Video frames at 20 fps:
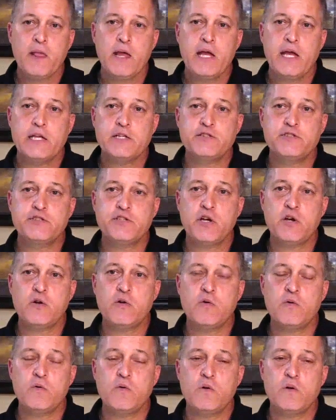And
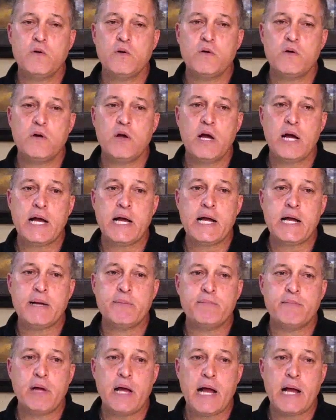so
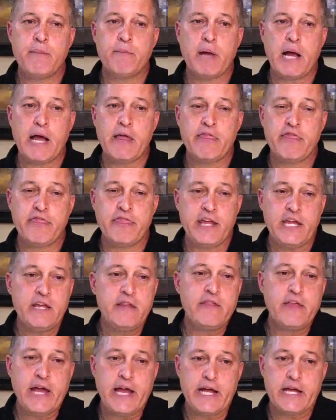um, i think
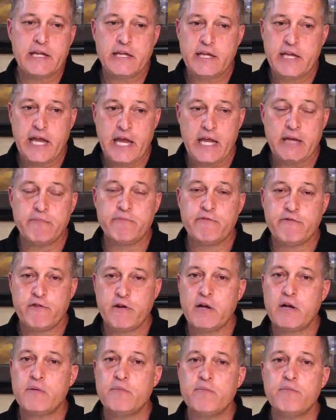that came
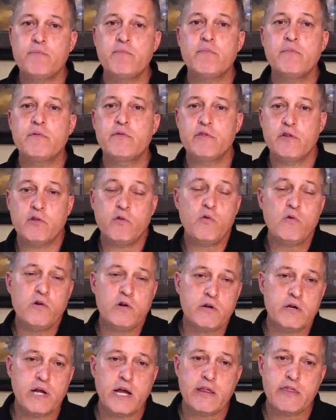from the
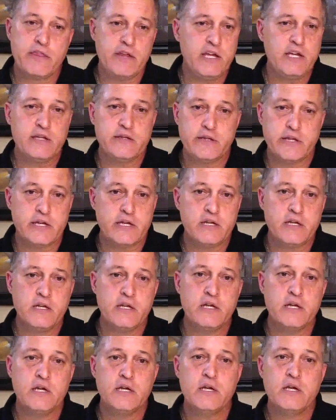Lord. I think it did.
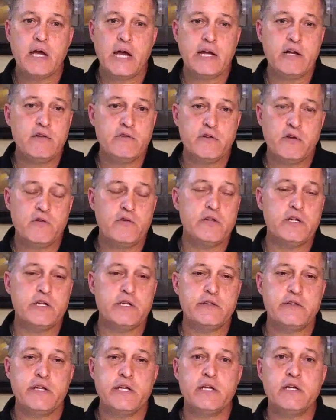I don't know that
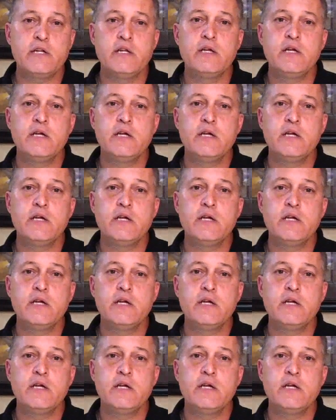it did.